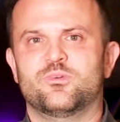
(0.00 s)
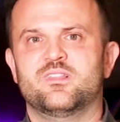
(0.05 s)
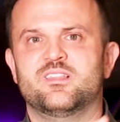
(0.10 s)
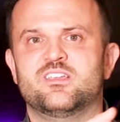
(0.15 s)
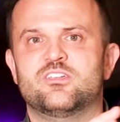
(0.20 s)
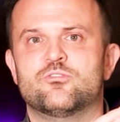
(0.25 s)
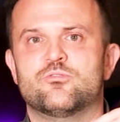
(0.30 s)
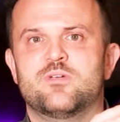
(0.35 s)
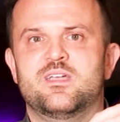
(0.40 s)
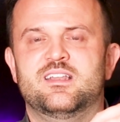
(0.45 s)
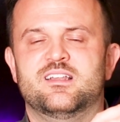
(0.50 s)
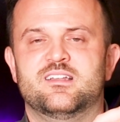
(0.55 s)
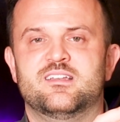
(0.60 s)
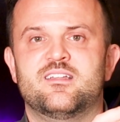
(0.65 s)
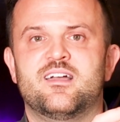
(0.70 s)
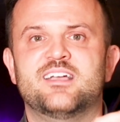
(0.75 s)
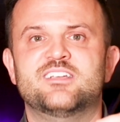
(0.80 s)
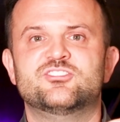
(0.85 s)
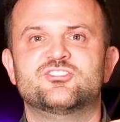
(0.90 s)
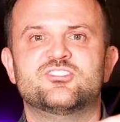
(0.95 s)
really create a
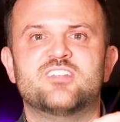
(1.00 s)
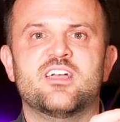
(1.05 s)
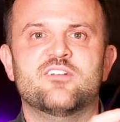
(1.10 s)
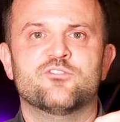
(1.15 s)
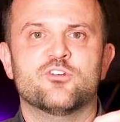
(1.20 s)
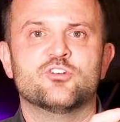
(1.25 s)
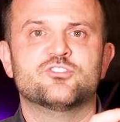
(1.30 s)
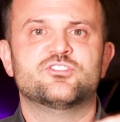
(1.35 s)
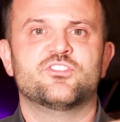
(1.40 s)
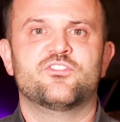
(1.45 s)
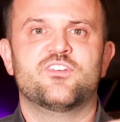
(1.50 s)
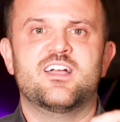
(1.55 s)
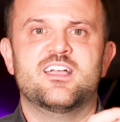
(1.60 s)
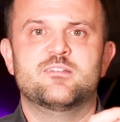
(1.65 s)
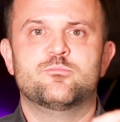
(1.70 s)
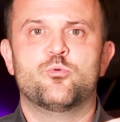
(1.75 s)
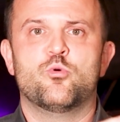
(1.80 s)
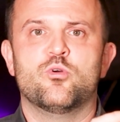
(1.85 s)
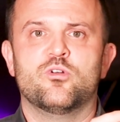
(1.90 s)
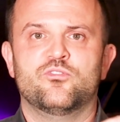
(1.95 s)
nice
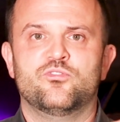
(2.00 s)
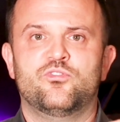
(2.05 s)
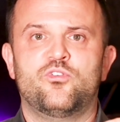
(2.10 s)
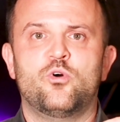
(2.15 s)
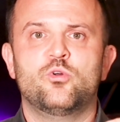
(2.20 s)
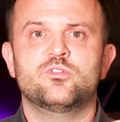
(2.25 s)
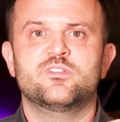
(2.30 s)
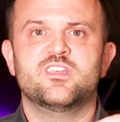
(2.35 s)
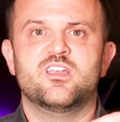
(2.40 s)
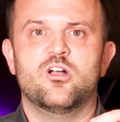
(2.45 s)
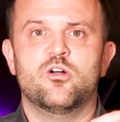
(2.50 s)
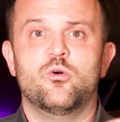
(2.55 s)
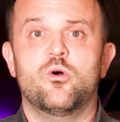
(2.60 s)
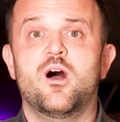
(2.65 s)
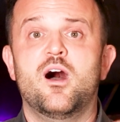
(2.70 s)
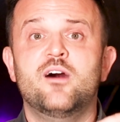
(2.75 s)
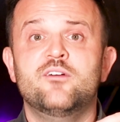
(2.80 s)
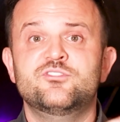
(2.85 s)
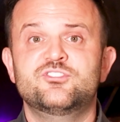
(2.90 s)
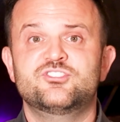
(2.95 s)
diversified portfolio
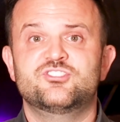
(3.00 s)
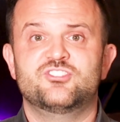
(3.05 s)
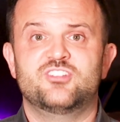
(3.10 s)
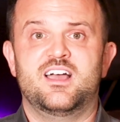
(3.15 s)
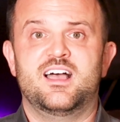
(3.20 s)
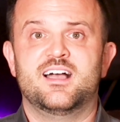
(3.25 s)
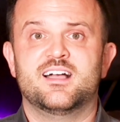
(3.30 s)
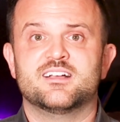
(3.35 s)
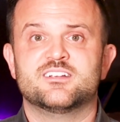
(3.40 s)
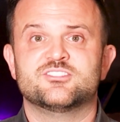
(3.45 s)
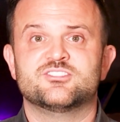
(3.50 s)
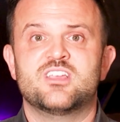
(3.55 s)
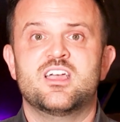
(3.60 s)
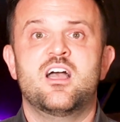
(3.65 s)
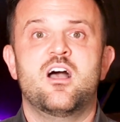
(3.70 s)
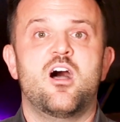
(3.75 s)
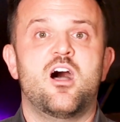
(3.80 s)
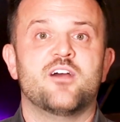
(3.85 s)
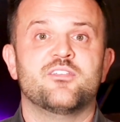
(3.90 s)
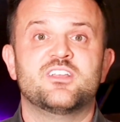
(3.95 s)
of stocks
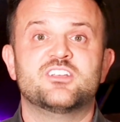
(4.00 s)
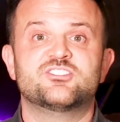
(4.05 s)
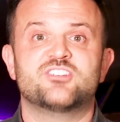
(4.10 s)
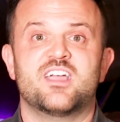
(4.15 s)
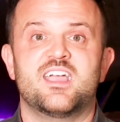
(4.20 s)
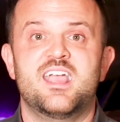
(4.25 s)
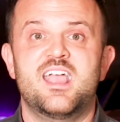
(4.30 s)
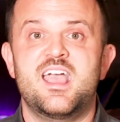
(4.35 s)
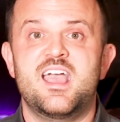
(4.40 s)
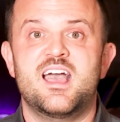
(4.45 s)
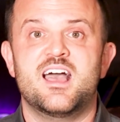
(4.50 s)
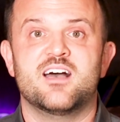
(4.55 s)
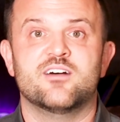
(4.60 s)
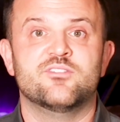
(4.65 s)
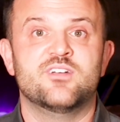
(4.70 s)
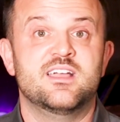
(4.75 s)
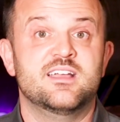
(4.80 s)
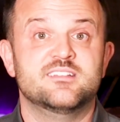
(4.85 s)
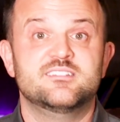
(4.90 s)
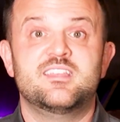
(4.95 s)
unless I
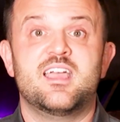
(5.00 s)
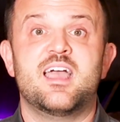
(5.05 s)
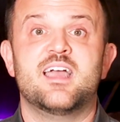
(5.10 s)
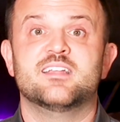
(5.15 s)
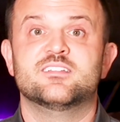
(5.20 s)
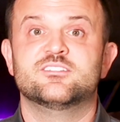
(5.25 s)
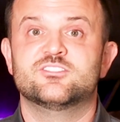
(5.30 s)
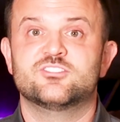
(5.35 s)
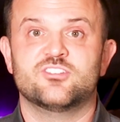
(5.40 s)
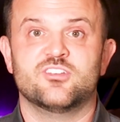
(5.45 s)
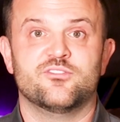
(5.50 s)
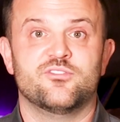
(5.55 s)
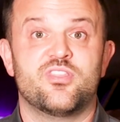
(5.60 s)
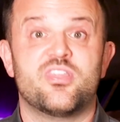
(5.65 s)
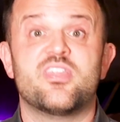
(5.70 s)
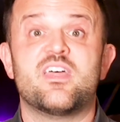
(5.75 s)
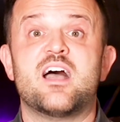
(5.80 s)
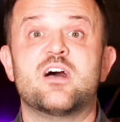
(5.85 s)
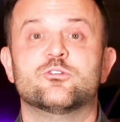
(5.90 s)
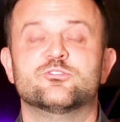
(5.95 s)
have tens of
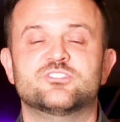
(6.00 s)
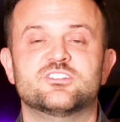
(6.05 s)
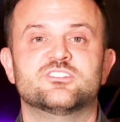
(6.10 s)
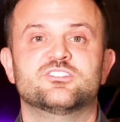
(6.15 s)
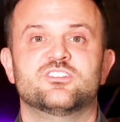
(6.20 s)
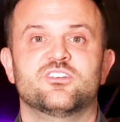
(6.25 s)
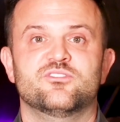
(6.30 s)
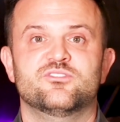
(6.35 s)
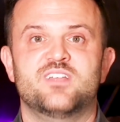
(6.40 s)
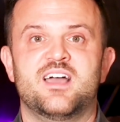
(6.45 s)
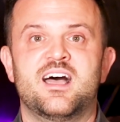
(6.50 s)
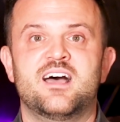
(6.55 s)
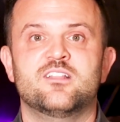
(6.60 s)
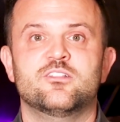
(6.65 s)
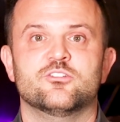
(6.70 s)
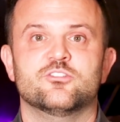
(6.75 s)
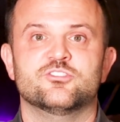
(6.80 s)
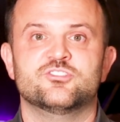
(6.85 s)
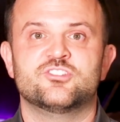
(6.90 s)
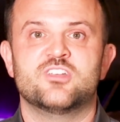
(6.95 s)
thousands of
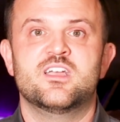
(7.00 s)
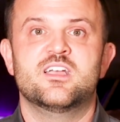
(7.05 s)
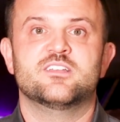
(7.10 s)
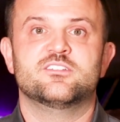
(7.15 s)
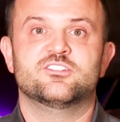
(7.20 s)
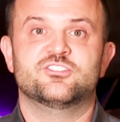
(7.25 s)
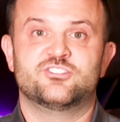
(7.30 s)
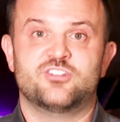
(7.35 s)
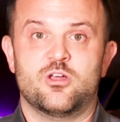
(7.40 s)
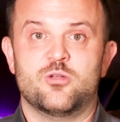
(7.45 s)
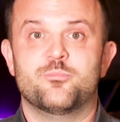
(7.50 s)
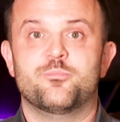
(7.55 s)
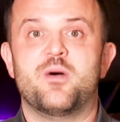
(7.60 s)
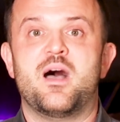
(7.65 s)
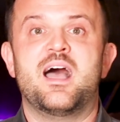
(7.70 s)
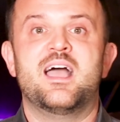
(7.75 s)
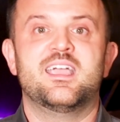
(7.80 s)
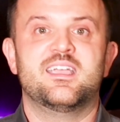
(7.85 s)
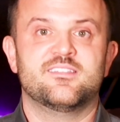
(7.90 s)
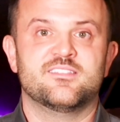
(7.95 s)
dollars to start
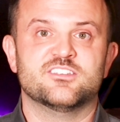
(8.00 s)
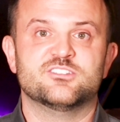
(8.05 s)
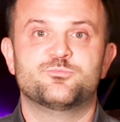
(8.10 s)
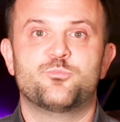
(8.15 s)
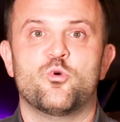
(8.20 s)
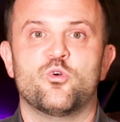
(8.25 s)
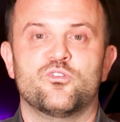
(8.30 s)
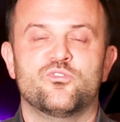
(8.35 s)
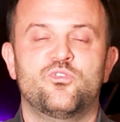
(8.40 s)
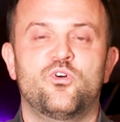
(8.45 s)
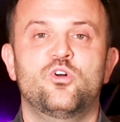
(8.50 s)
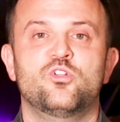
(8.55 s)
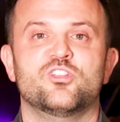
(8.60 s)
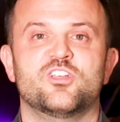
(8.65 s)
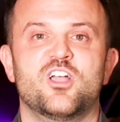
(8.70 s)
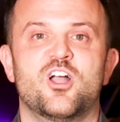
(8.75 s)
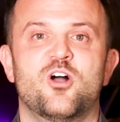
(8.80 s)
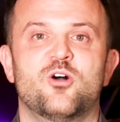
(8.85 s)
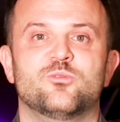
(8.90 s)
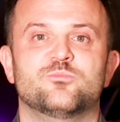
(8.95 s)
buying this
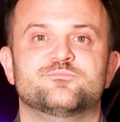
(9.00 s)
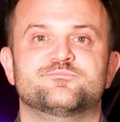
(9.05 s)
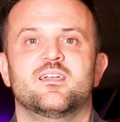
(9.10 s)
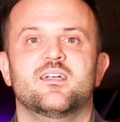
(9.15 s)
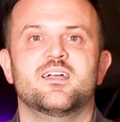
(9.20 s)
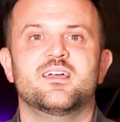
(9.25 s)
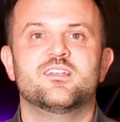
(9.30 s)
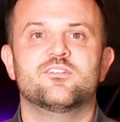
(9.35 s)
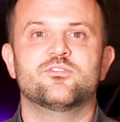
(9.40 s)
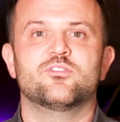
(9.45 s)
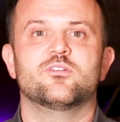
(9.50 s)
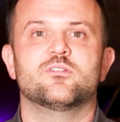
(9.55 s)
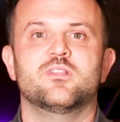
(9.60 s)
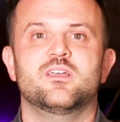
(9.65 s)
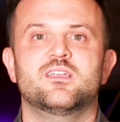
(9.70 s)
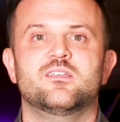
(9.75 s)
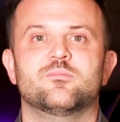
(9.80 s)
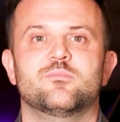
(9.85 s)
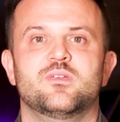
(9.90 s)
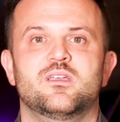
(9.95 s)
portfolio. And if you're
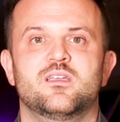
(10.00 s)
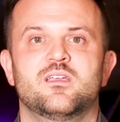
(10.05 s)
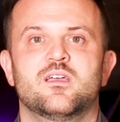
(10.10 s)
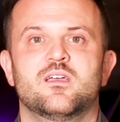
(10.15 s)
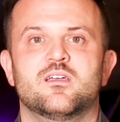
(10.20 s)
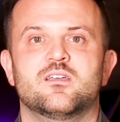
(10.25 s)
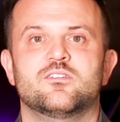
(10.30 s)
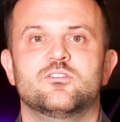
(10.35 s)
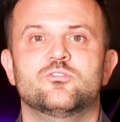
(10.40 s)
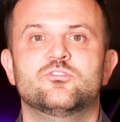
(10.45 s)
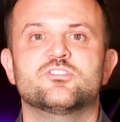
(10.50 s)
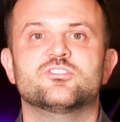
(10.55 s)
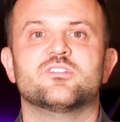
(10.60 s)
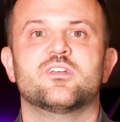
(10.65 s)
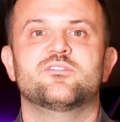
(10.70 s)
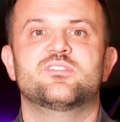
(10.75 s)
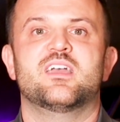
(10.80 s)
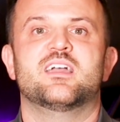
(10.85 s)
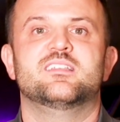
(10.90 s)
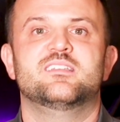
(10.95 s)
like me, you just
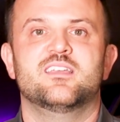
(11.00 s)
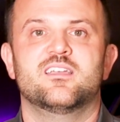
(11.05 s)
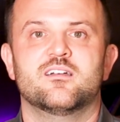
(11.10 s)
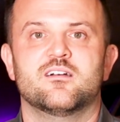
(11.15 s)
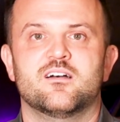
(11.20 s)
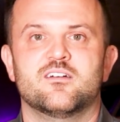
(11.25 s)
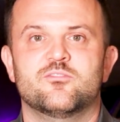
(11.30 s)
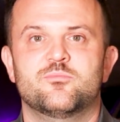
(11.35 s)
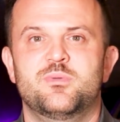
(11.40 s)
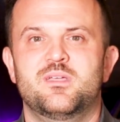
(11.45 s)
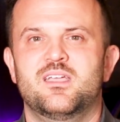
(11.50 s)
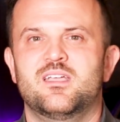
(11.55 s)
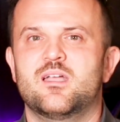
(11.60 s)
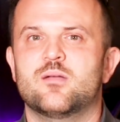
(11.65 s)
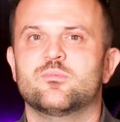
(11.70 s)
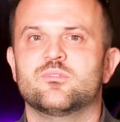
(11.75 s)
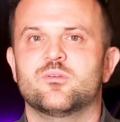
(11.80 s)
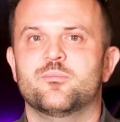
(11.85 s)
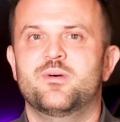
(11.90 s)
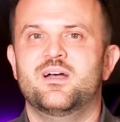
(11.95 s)
love the idea of being able to